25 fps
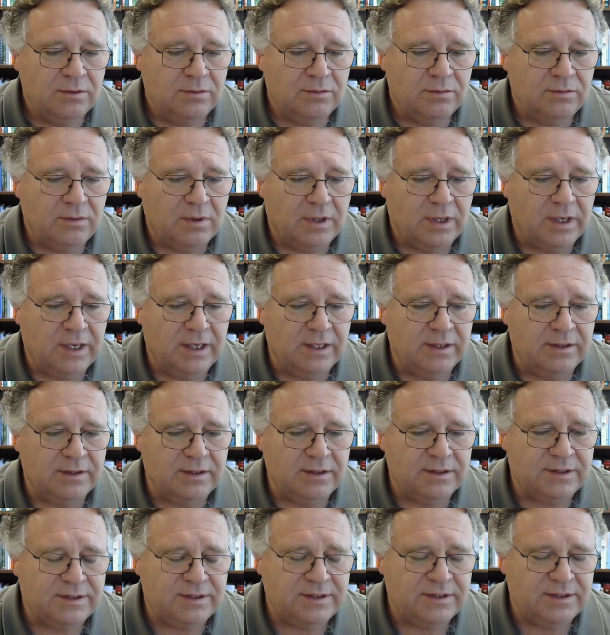right?
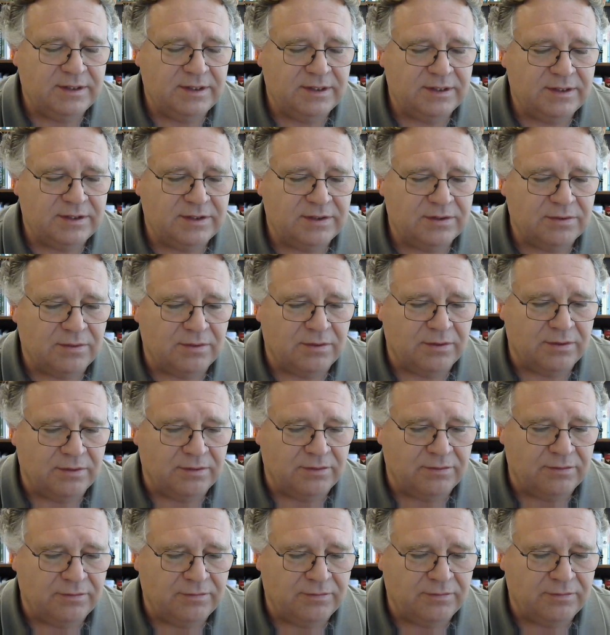This sort
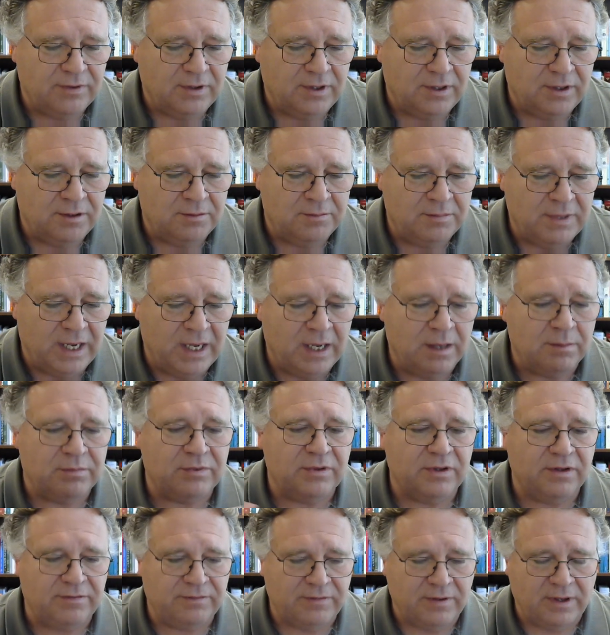of
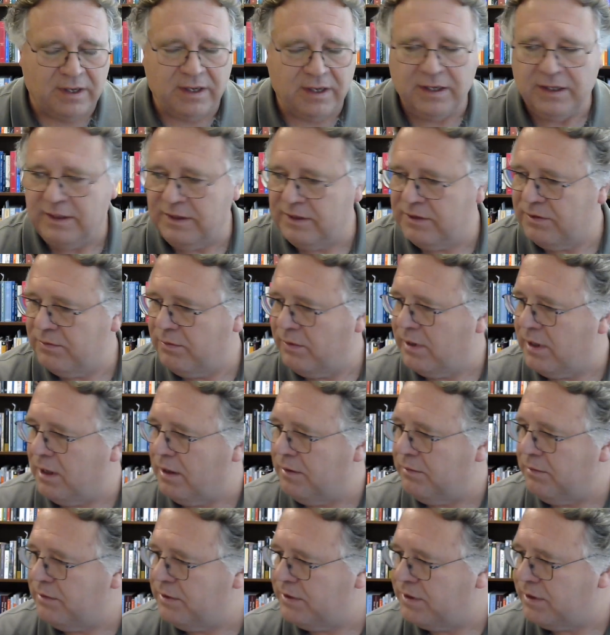amplifies what I
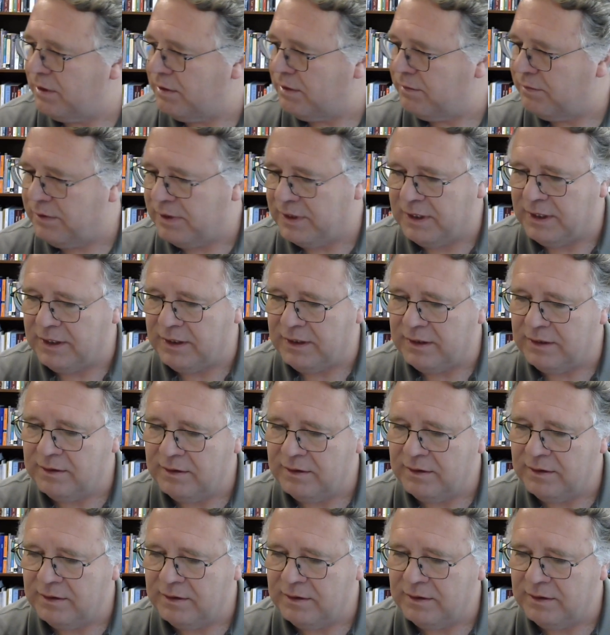was already